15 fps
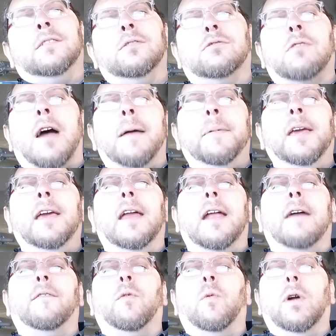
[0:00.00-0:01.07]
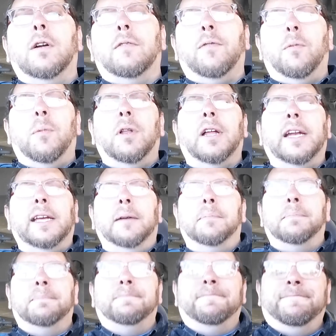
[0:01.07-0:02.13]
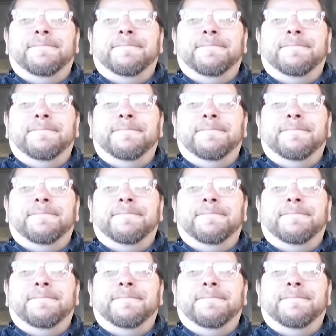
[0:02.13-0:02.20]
and subscribing, and have a wonderful millennium.